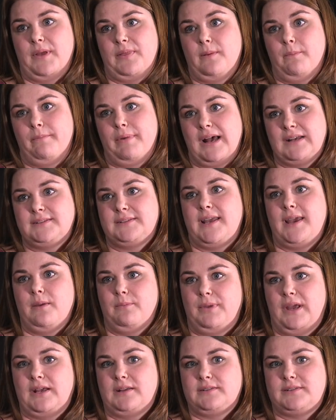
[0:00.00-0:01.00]
and the best
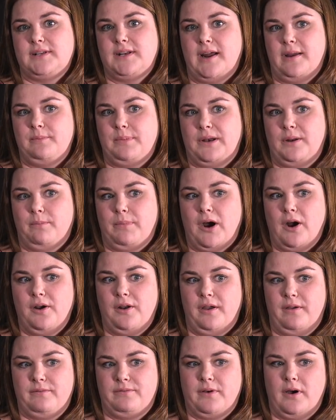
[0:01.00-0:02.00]
campaigns that I've been a part
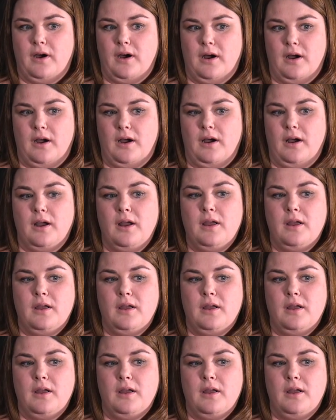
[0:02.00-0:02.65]
of are